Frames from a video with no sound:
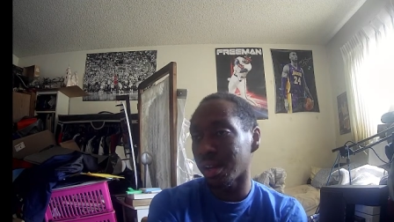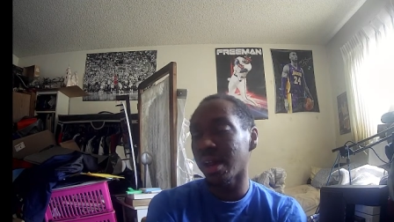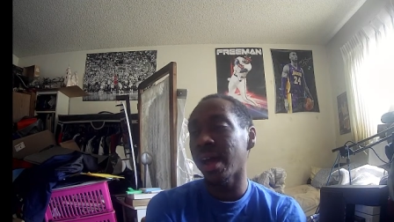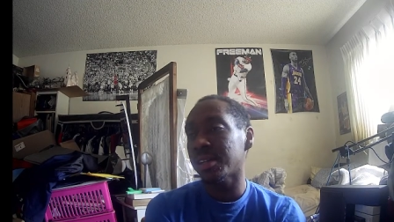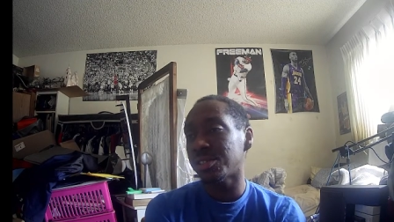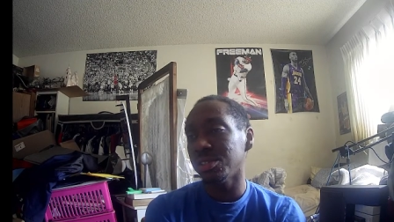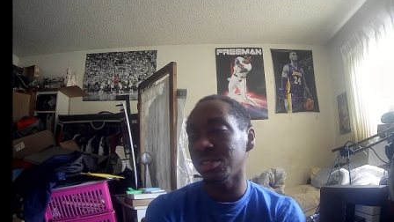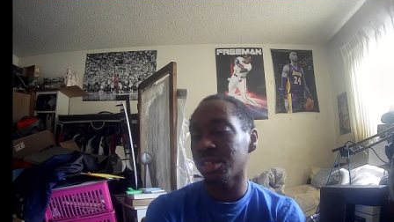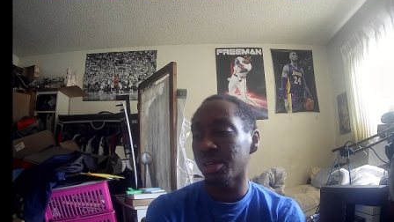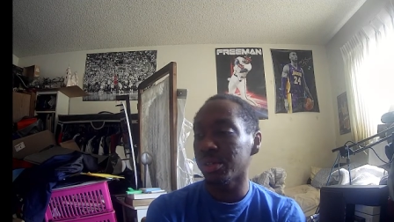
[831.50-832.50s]
actually
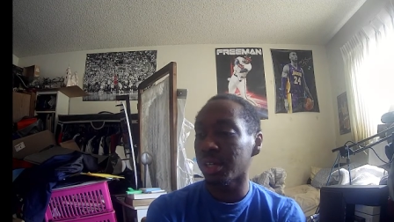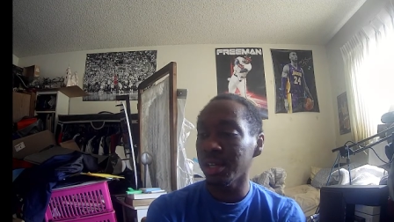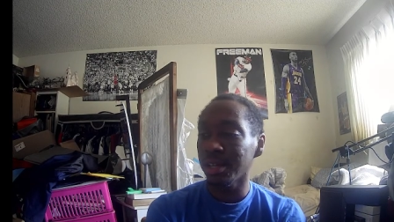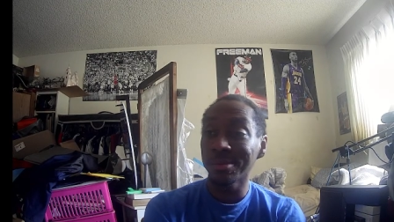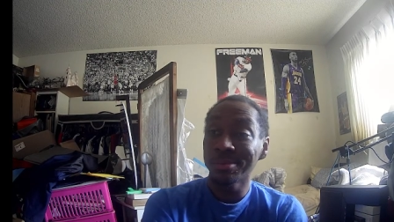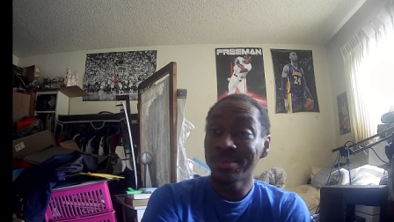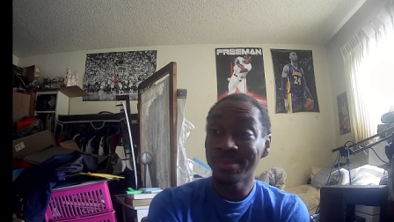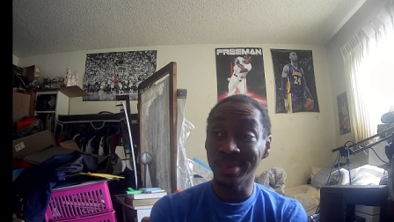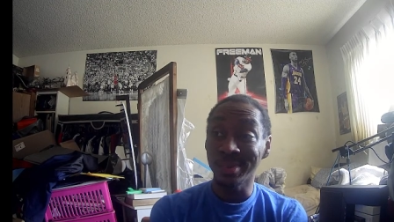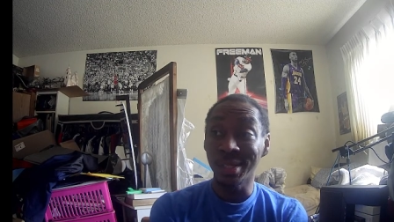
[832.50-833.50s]
is entertaining.
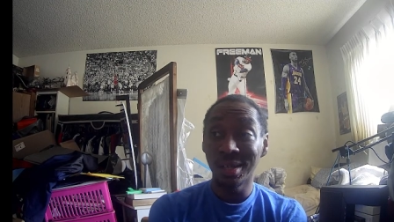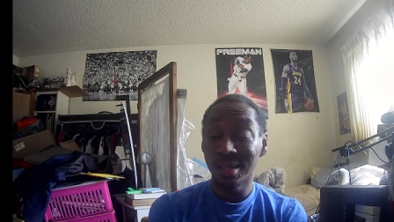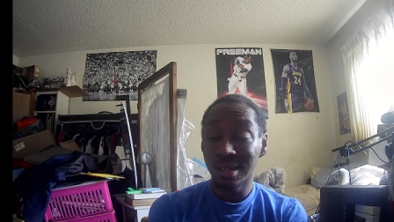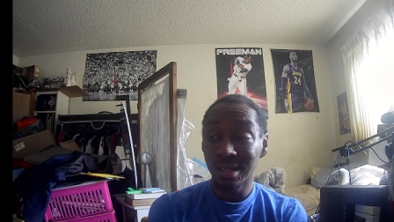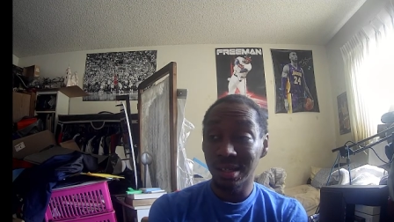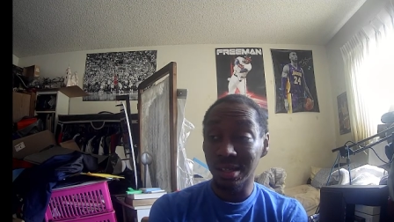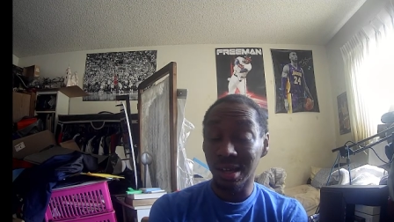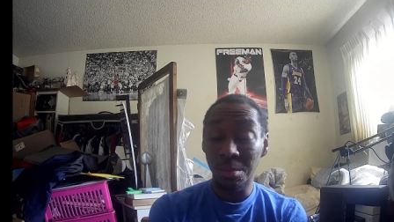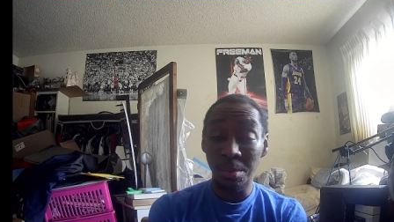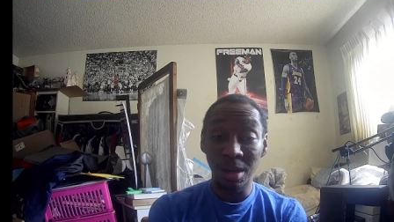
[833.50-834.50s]
And
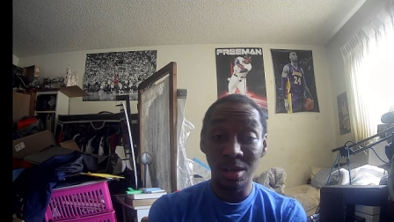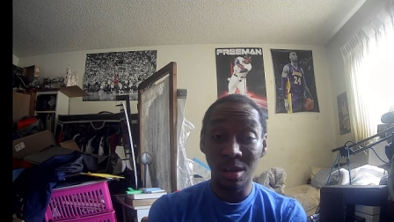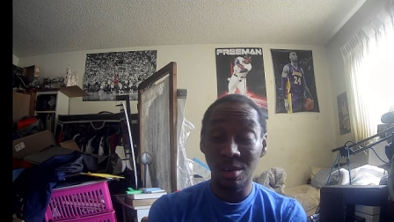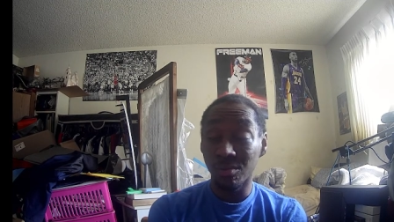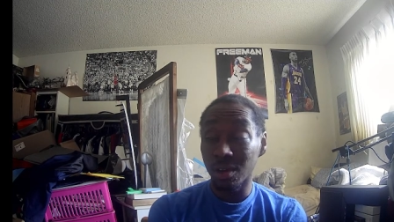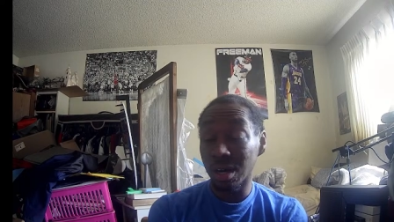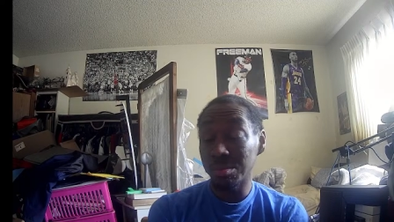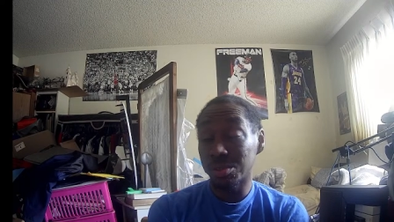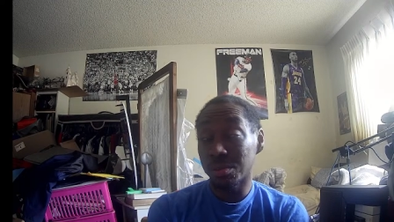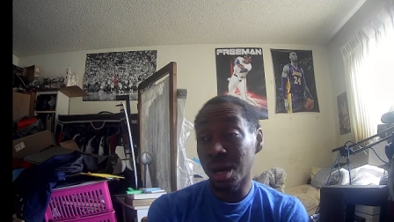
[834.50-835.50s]
I'm a Man United fan. I'm
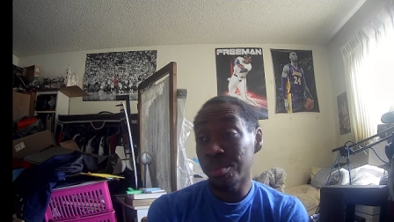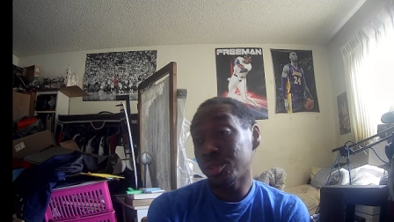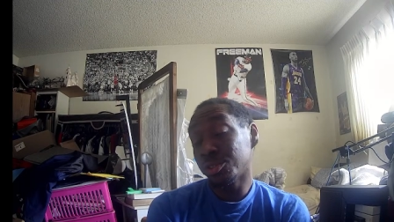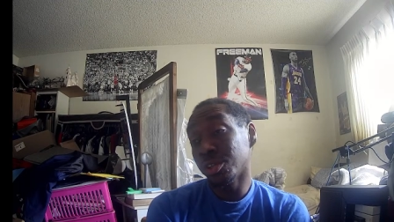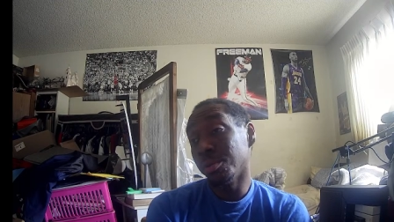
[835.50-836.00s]
just gonna